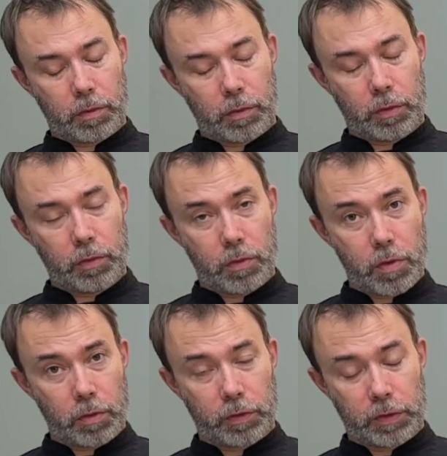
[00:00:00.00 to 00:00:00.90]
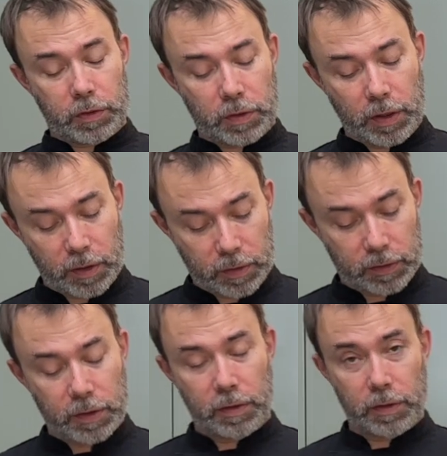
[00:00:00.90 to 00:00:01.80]
You hold the skin
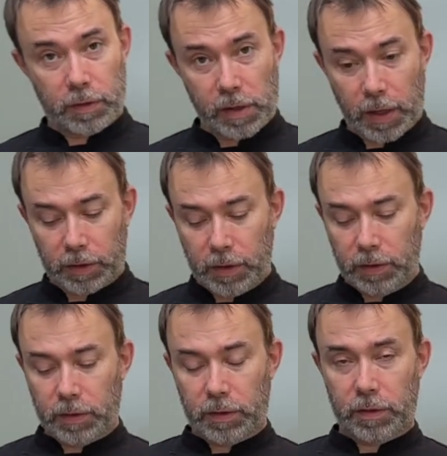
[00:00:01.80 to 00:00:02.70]
like this